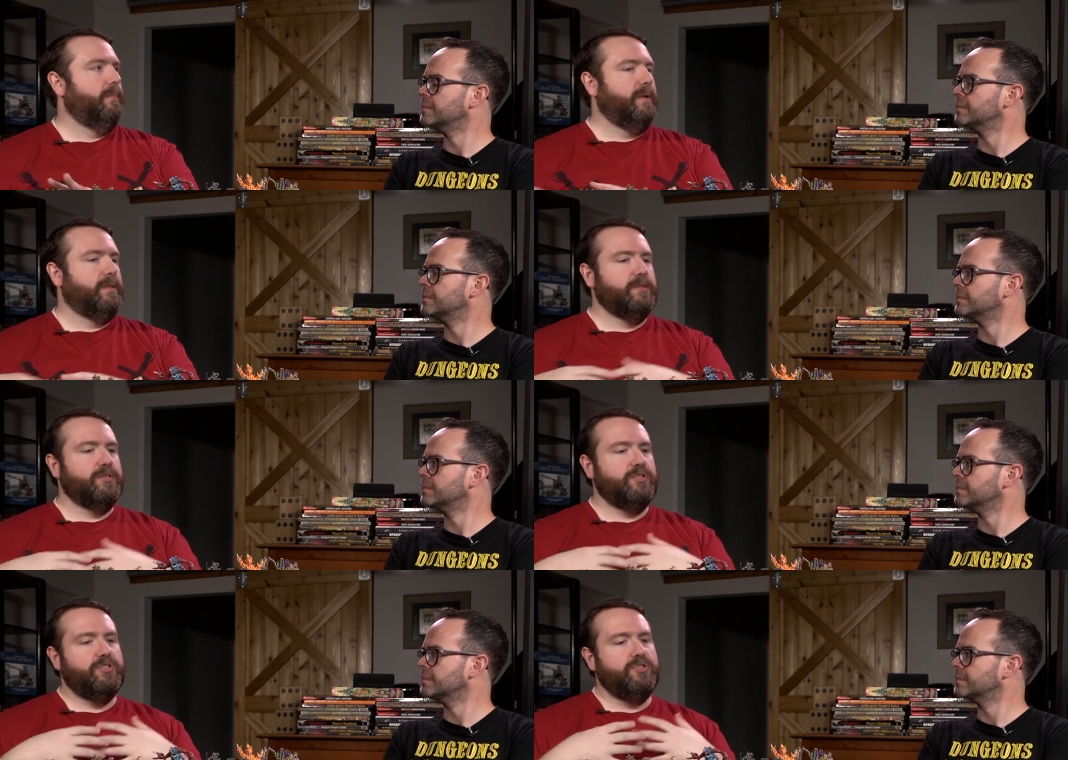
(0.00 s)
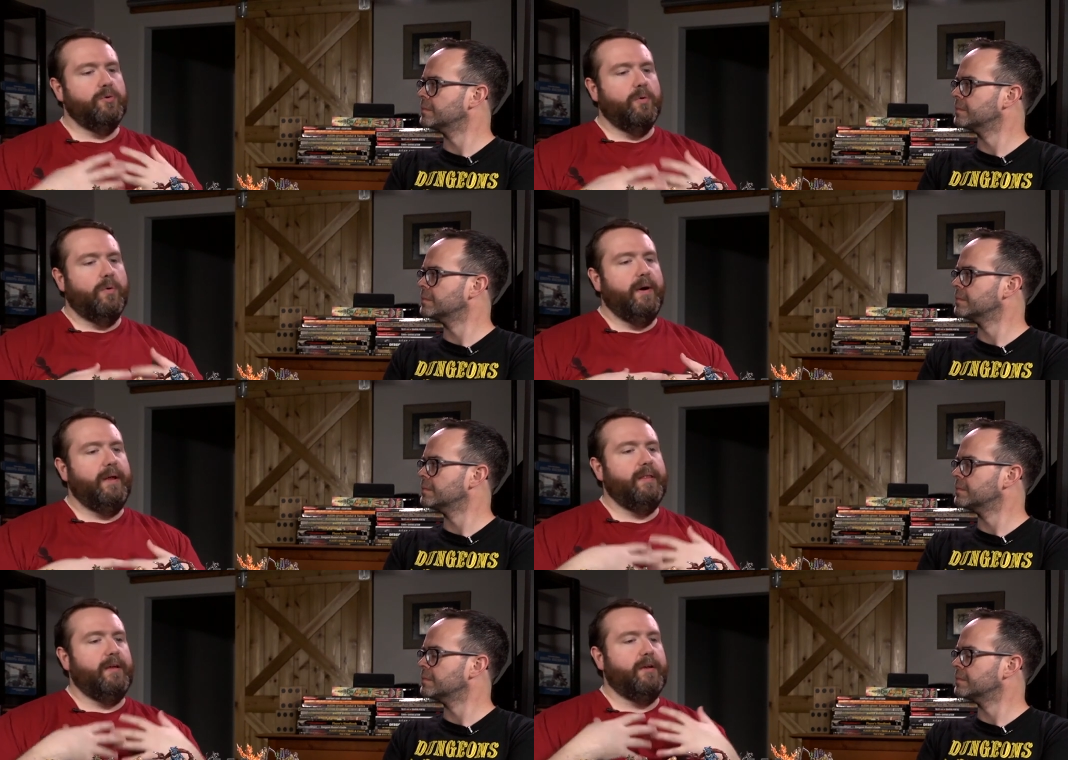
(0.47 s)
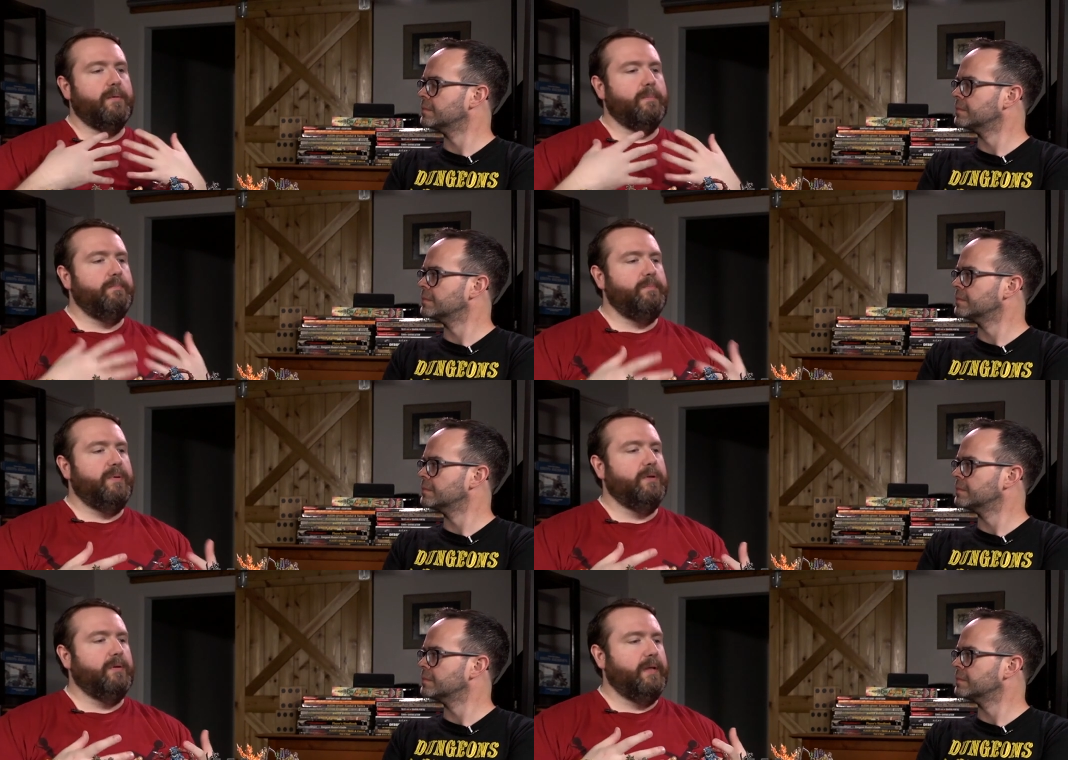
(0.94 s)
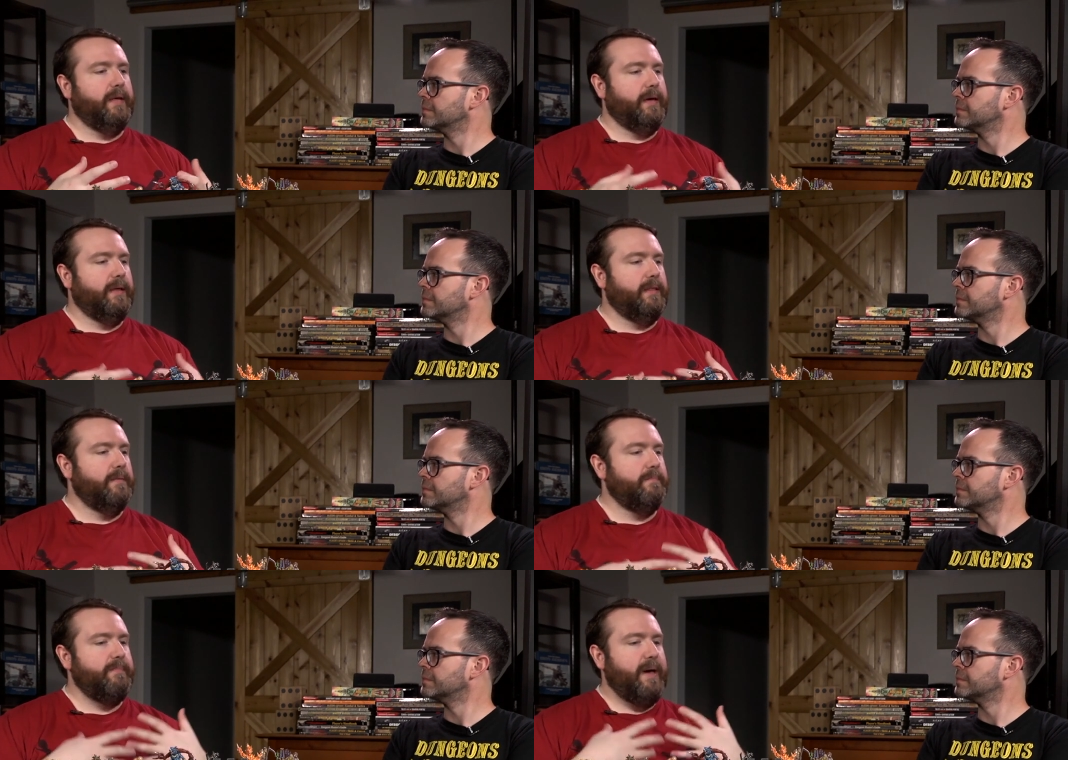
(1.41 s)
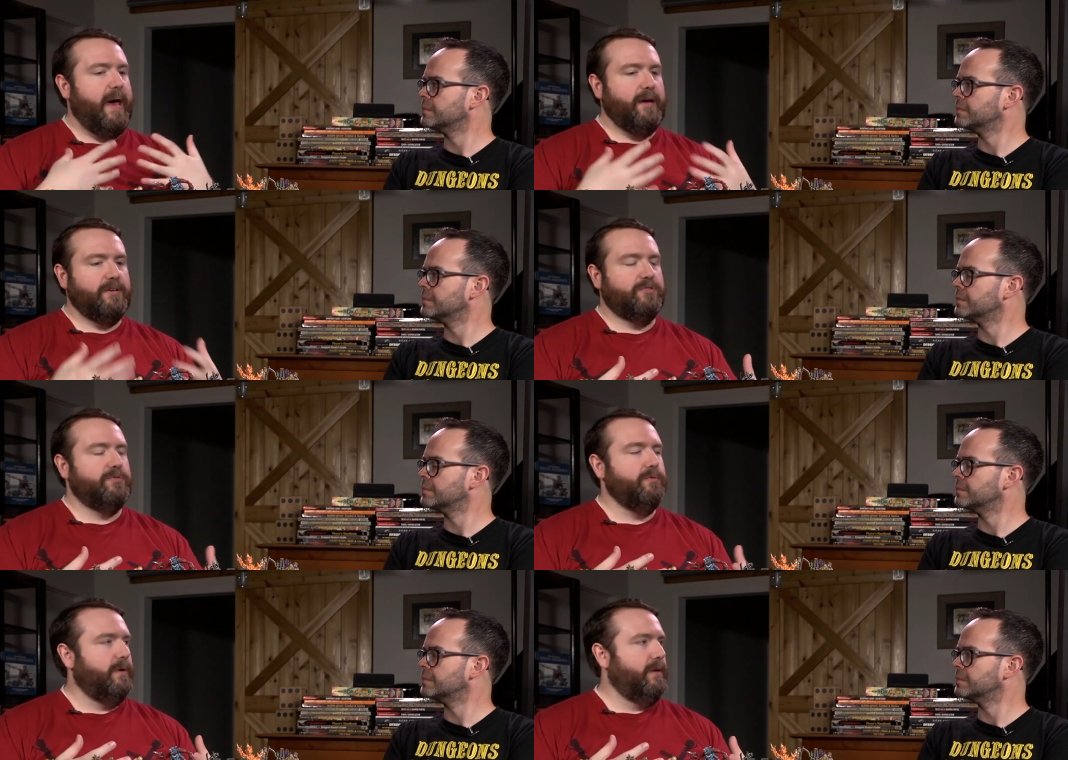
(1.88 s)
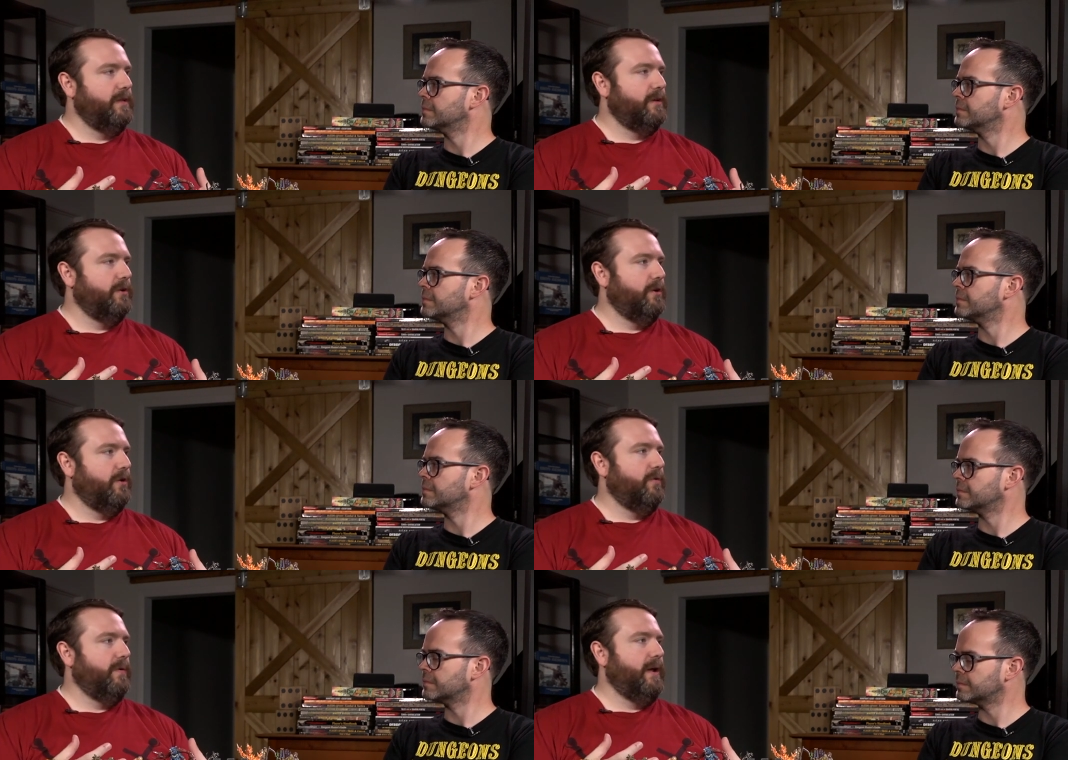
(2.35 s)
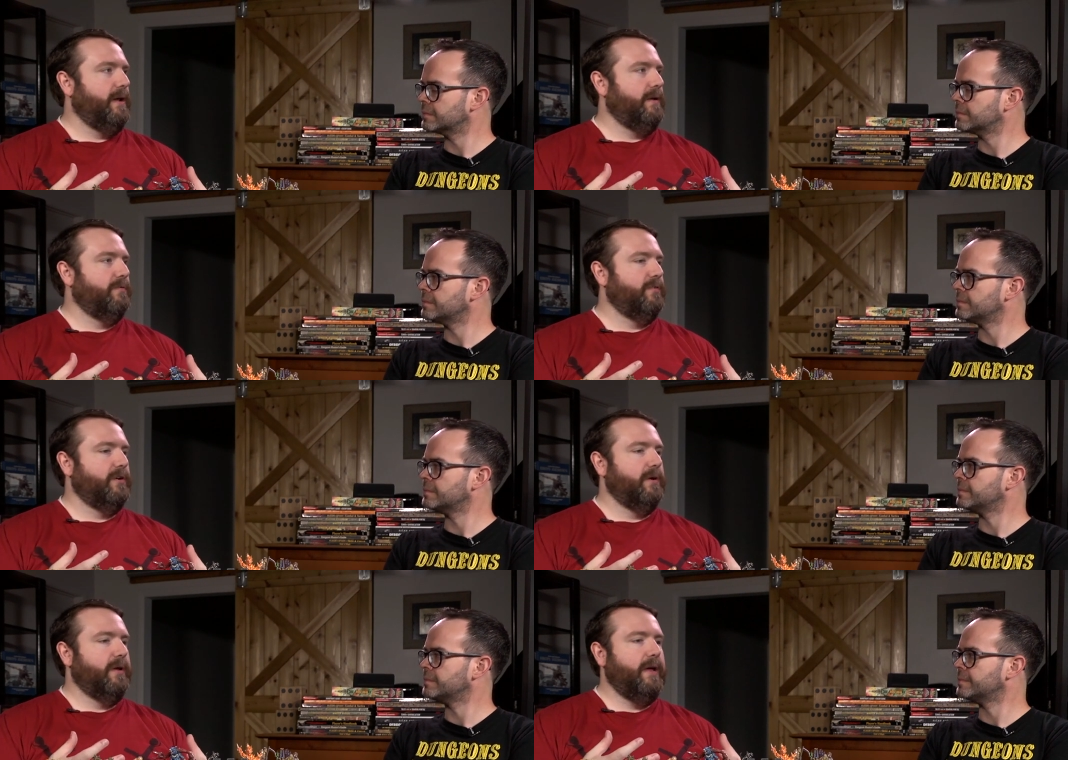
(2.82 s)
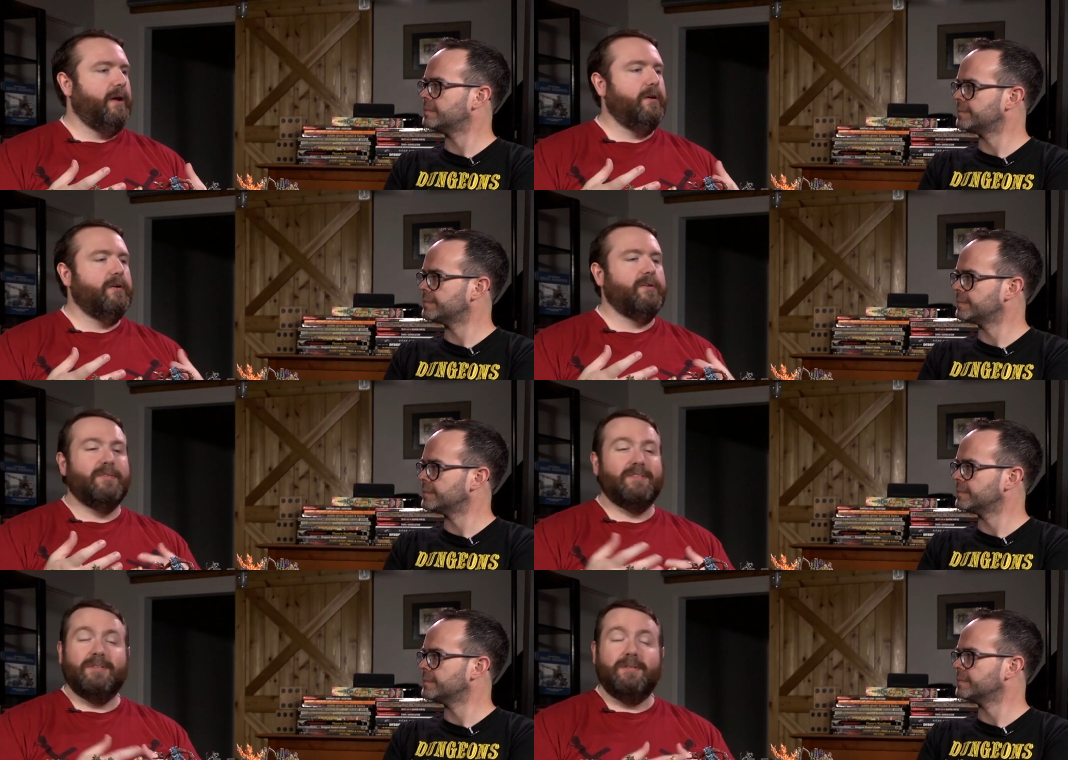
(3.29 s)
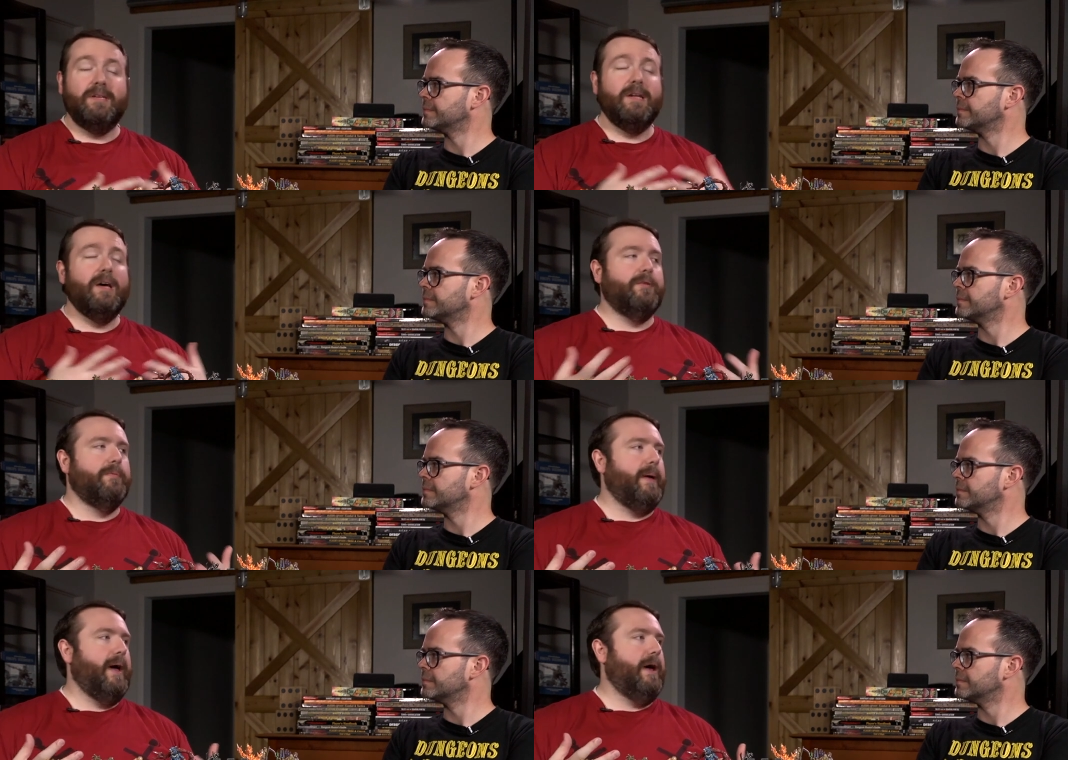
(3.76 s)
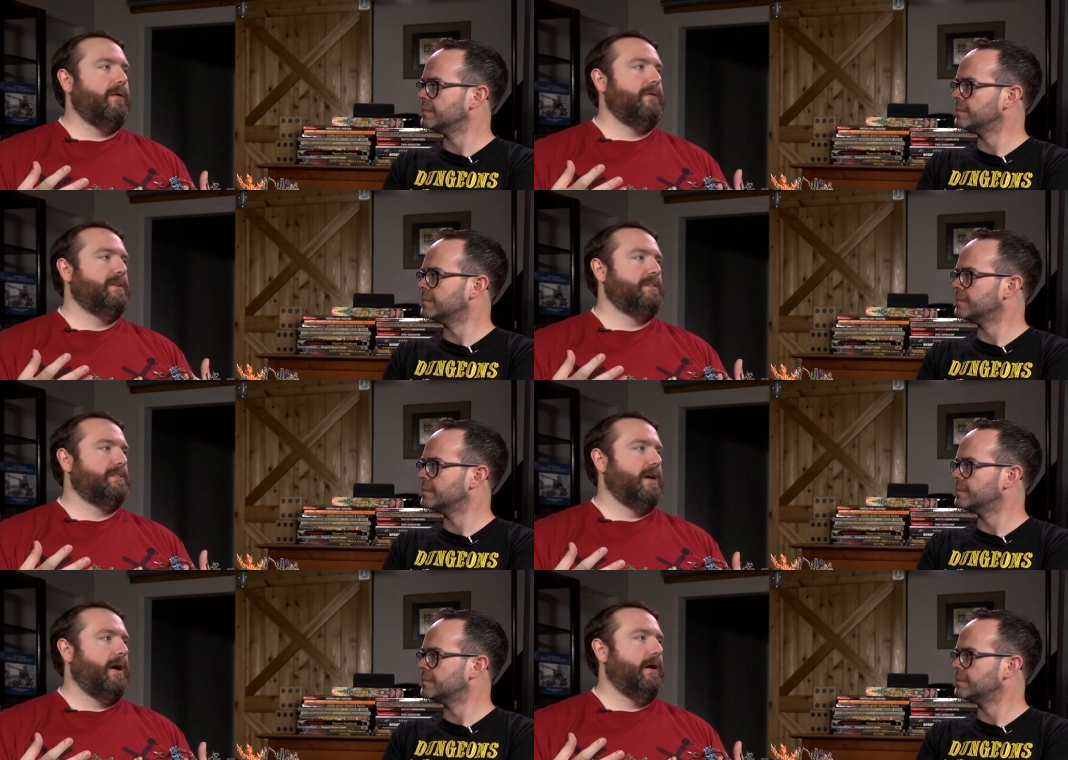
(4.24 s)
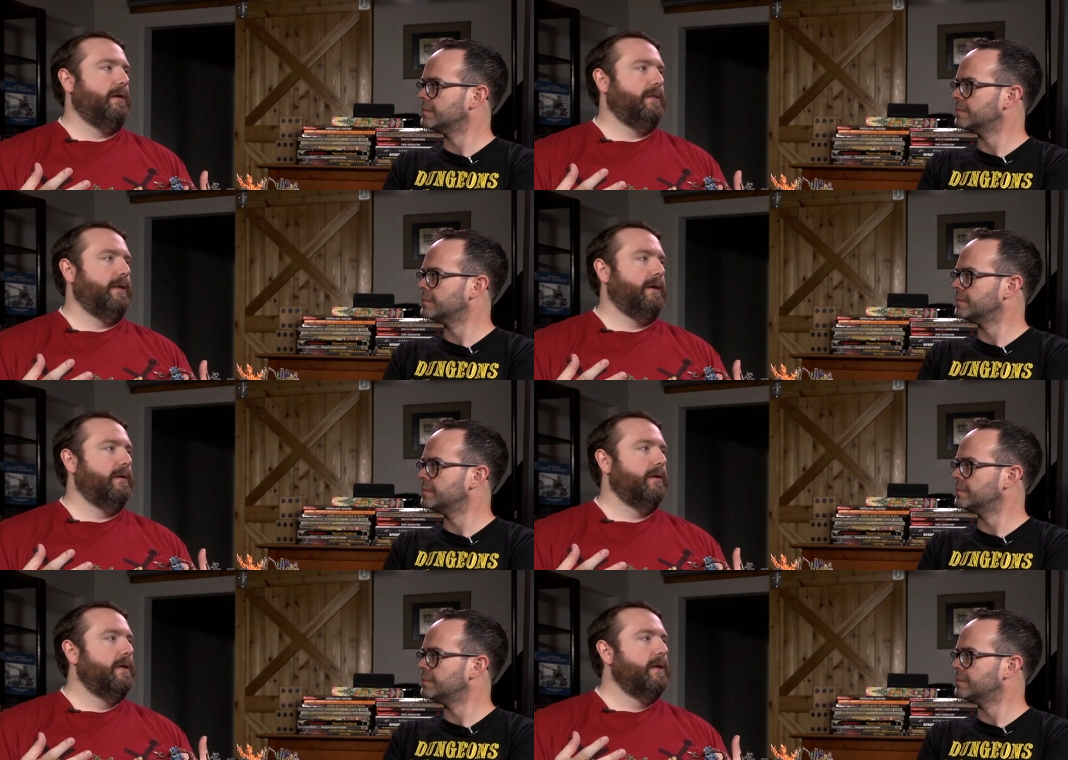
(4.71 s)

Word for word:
Speaker 1: but the story that you're building and the backstory that you're creating for your character is another matter entirely.